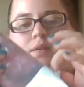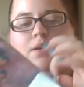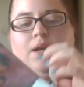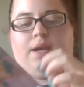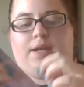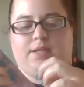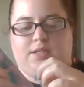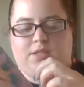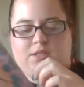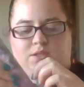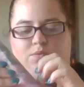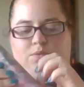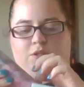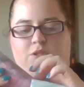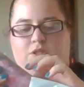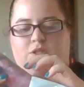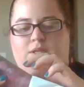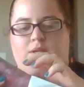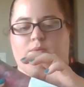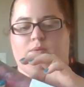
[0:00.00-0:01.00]
I just
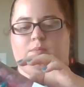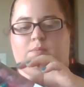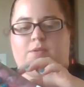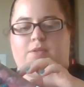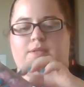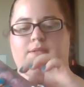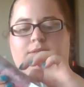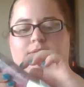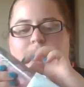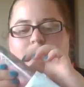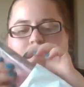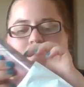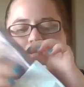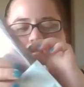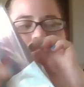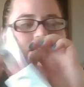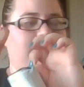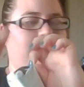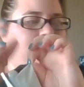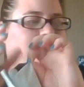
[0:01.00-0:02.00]
wish they would put the
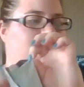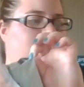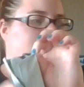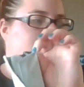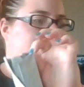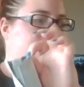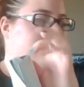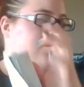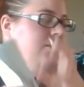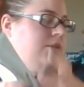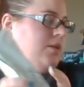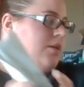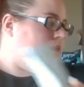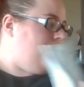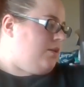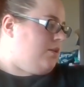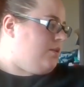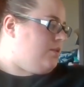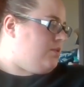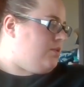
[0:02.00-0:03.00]
DMC numbers
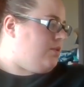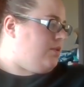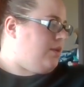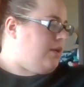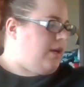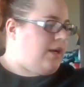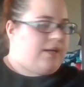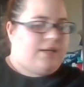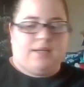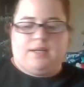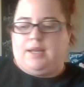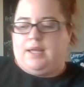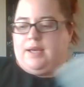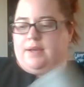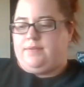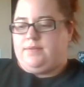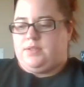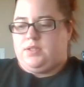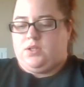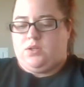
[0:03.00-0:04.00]
so that I didn't
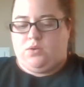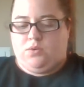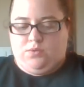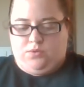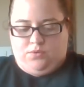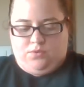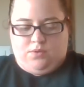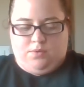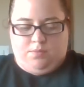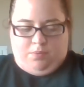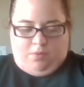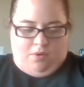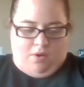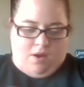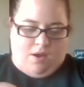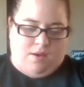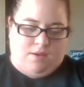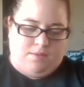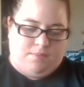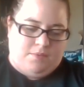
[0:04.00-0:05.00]
have to go through the
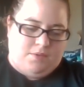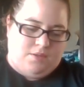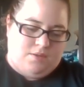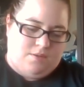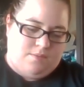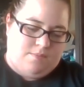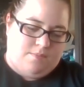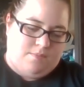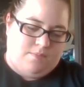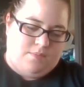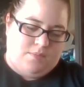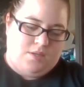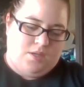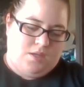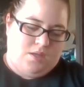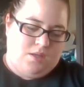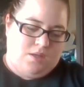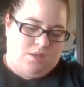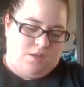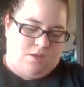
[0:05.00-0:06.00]
problem
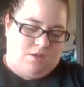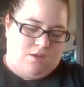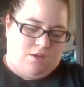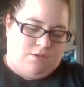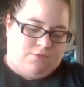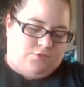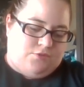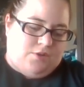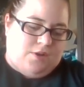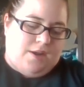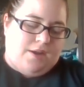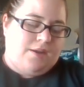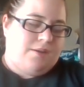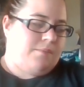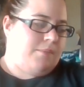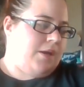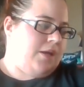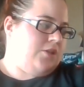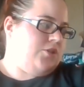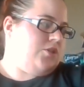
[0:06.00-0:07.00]
of trying to
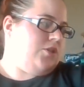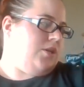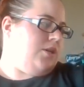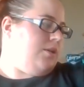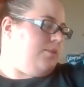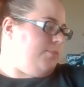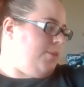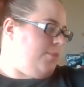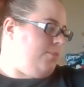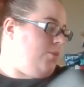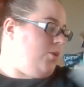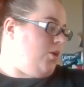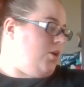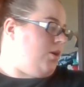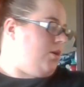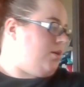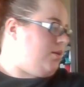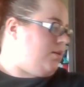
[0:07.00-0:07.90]
match it in my book.